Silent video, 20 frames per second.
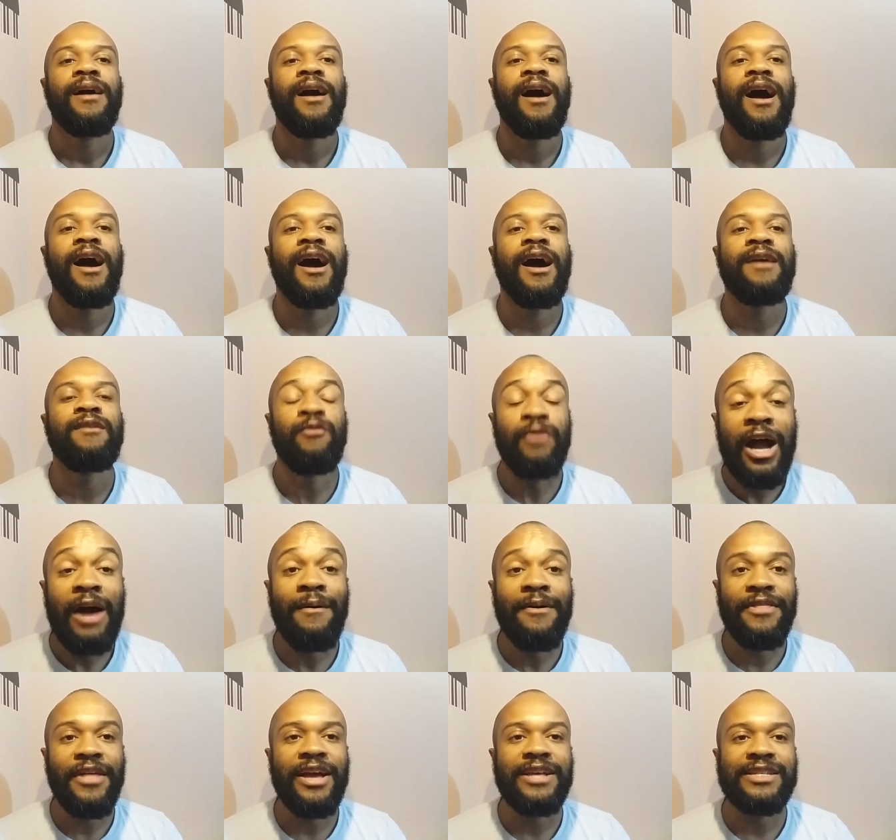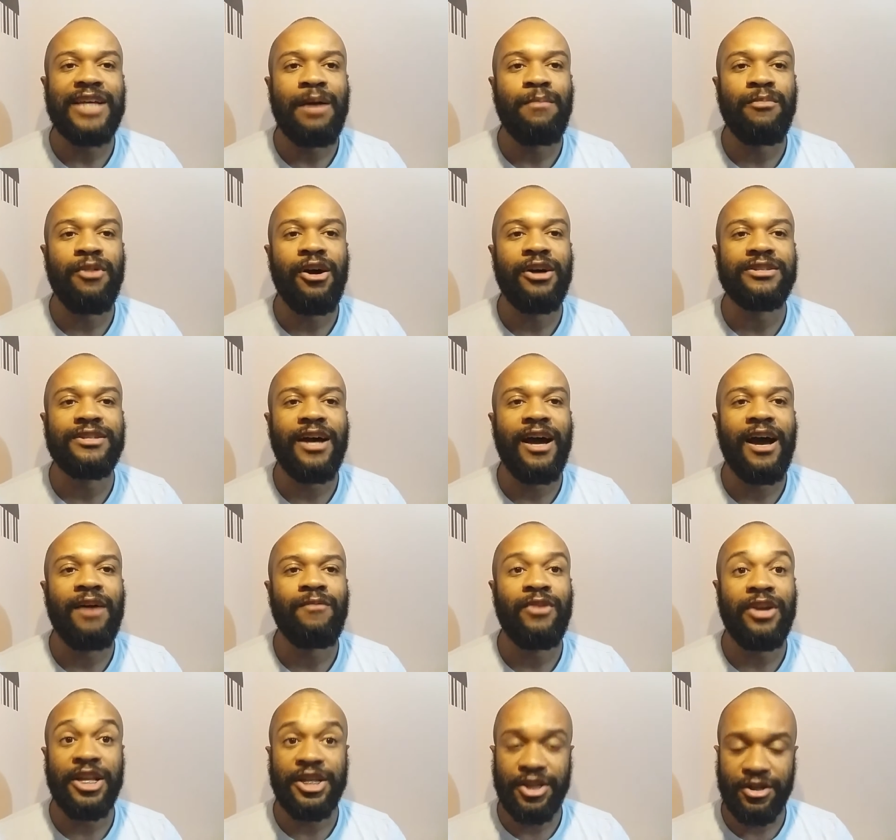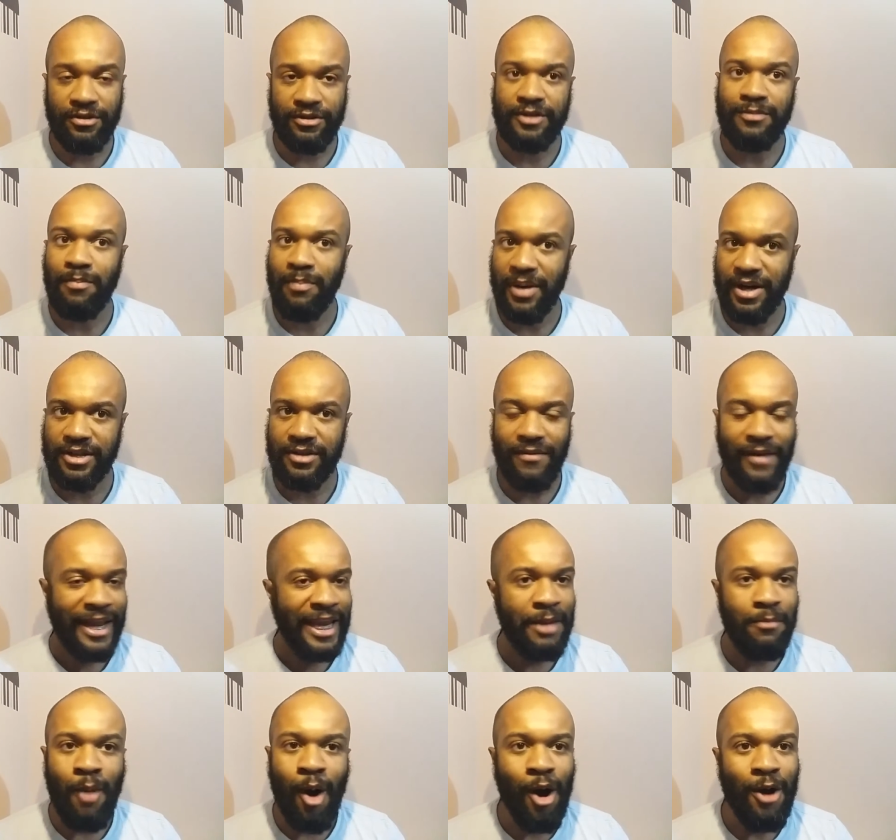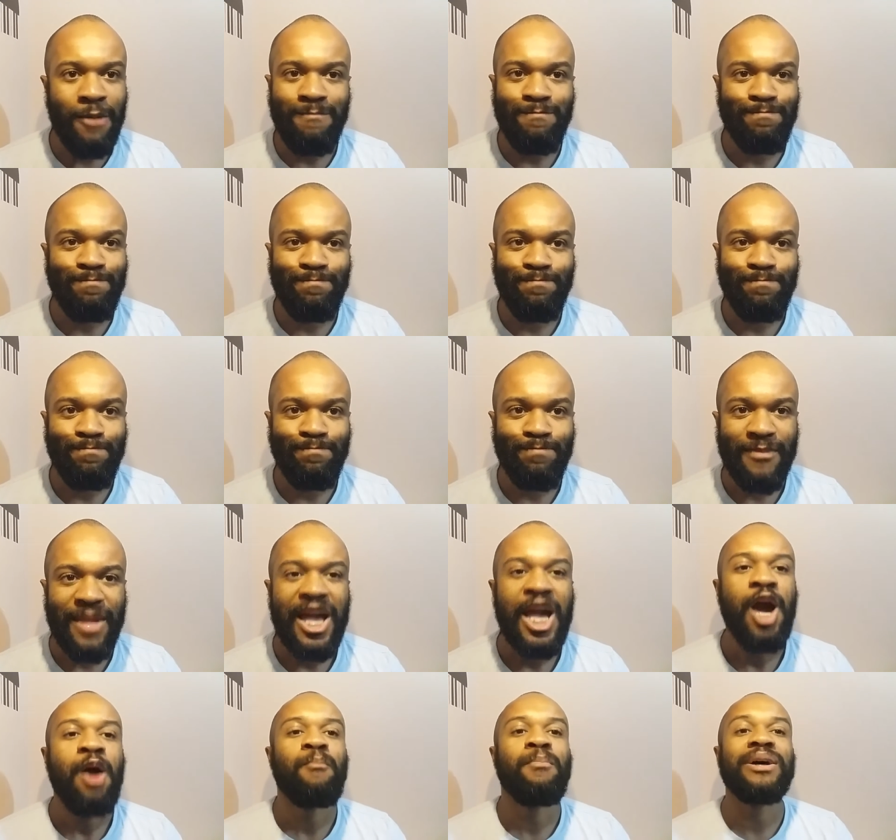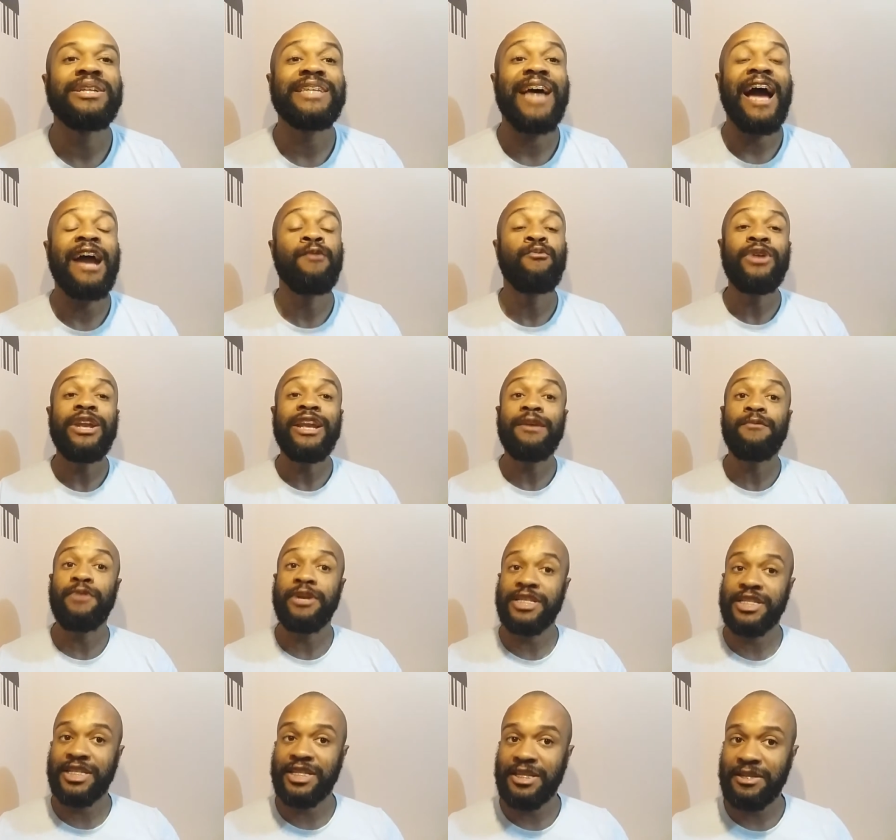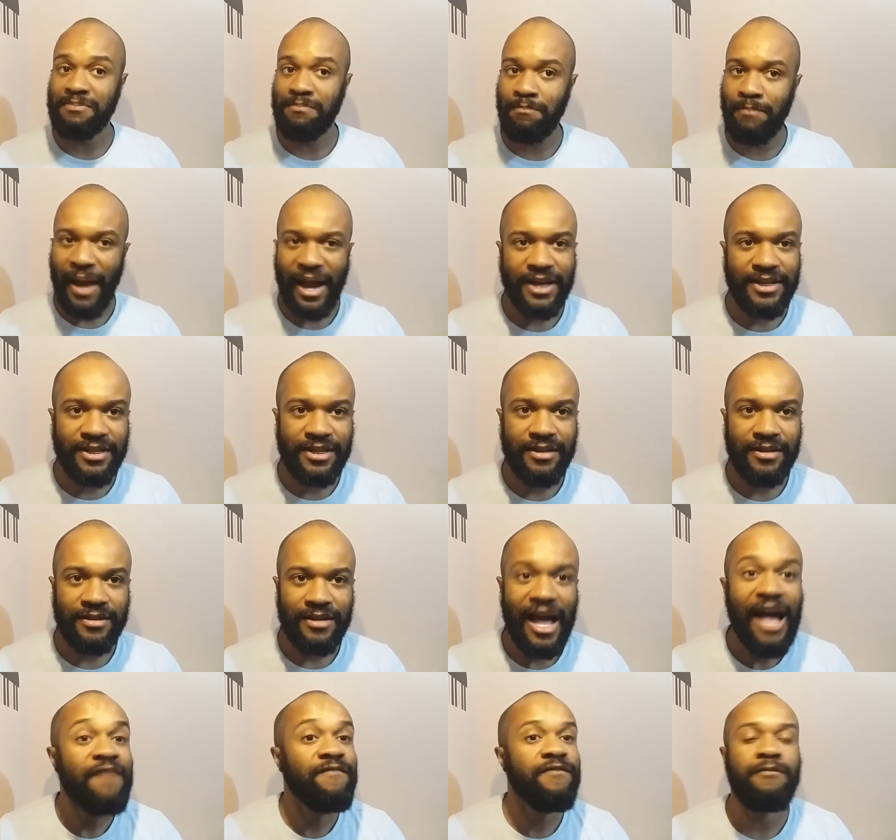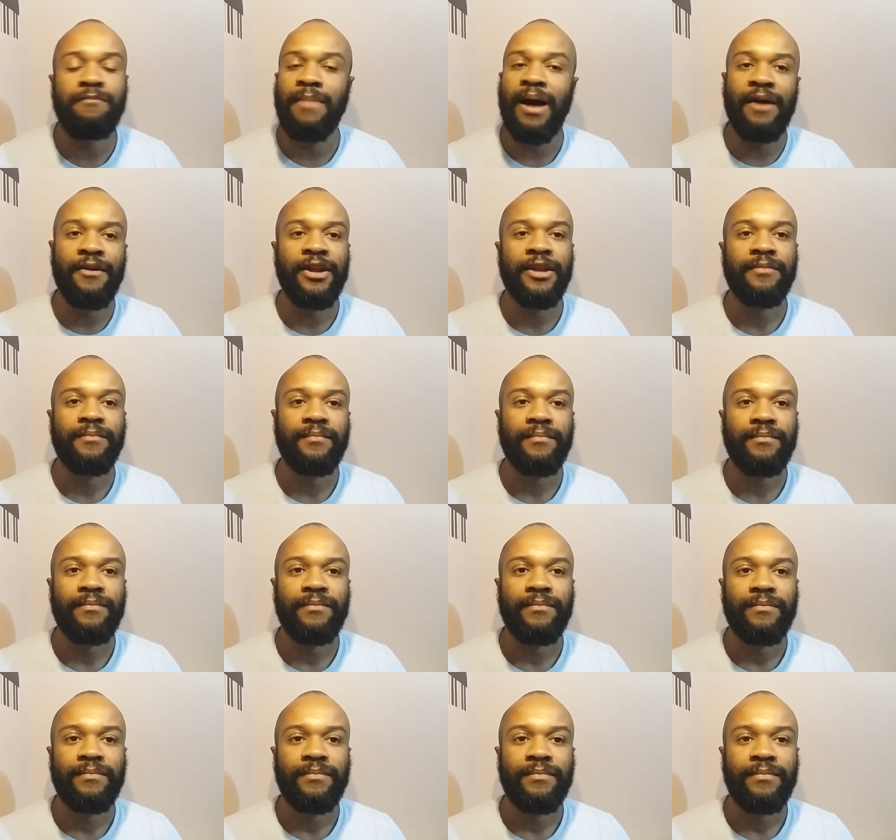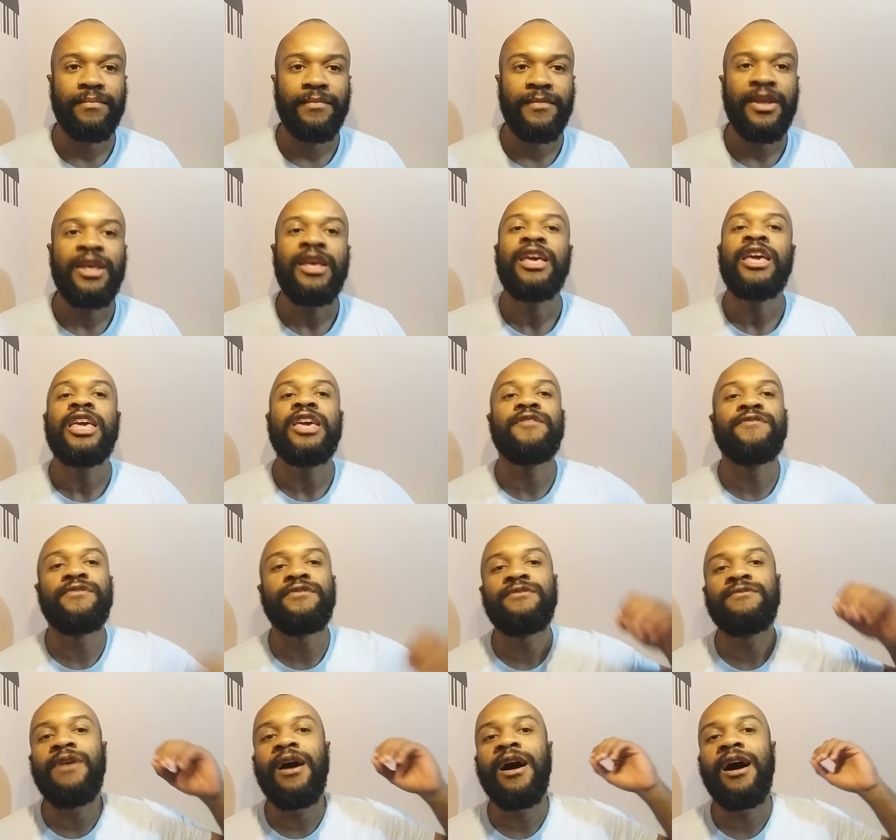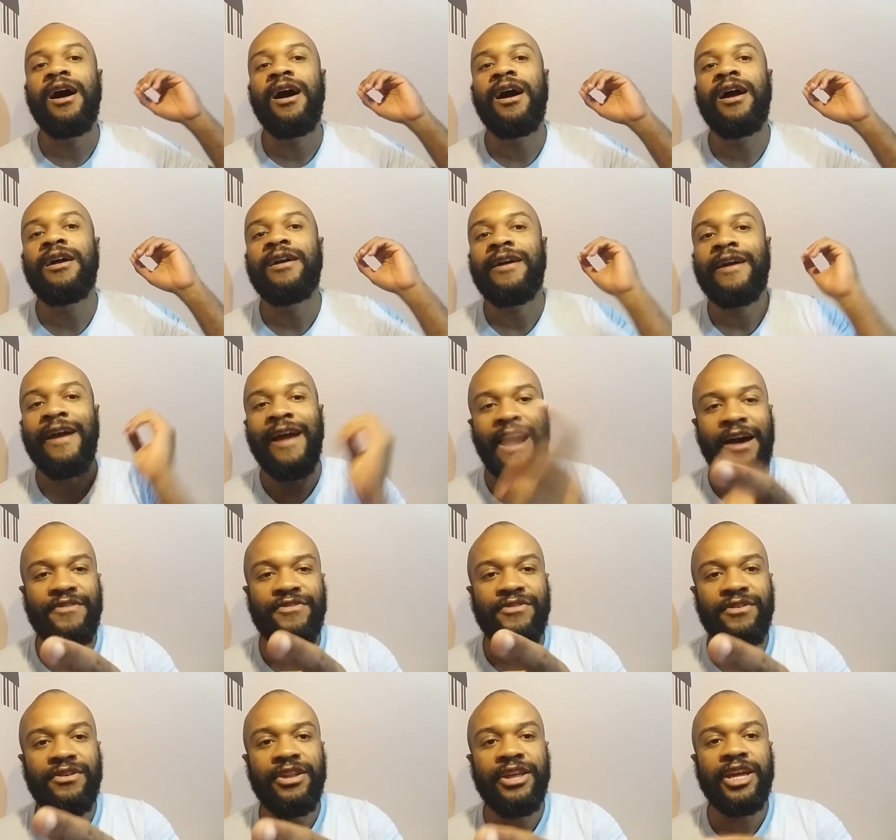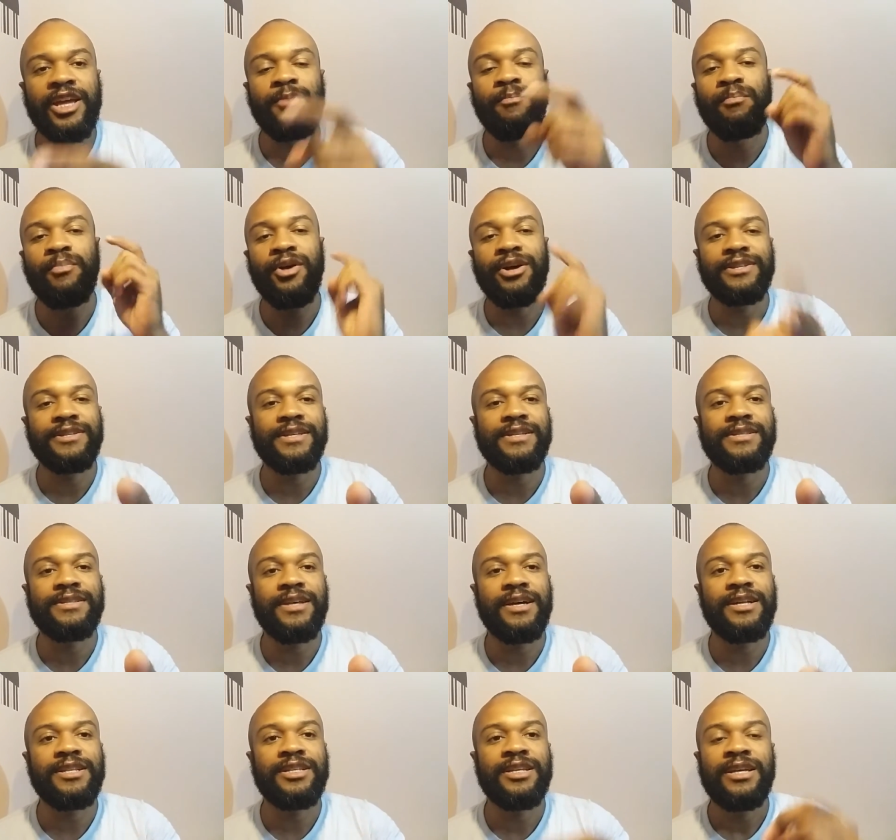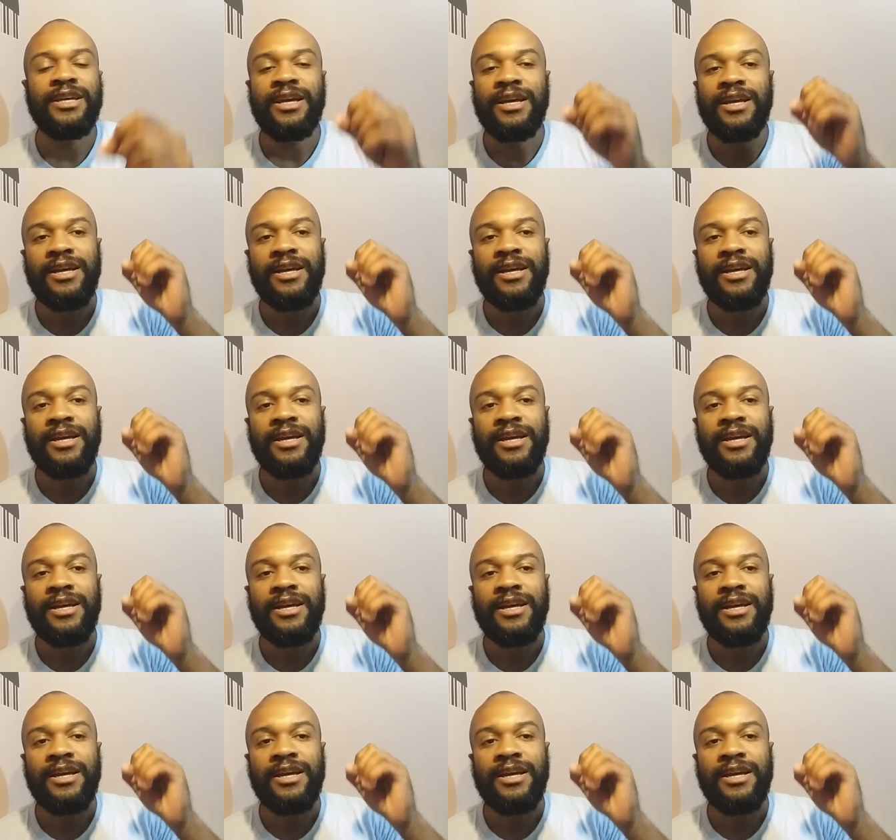Uh, nowadays, I'm not a religious person anymore, but I really respect everybody. If you are Catholic, Protestant,